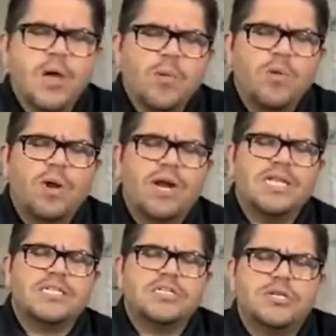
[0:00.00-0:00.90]
We want to
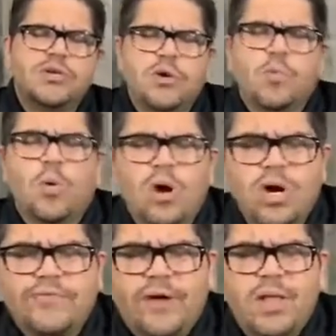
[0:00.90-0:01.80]
listen to your
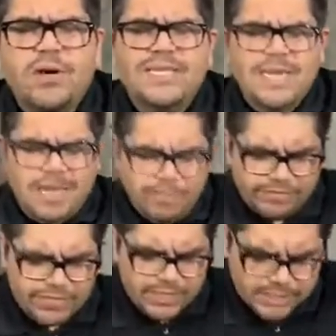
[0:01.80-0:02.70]
word, Father, in the name of
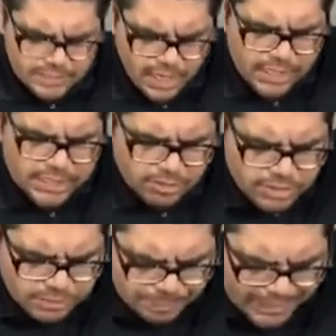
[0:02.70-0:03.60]
Jesus. So
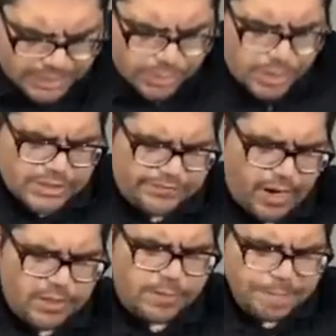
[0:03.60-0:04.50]
speak to us,
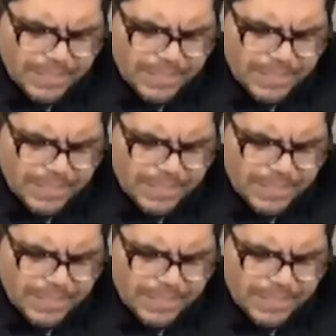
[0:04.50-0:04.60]
Father.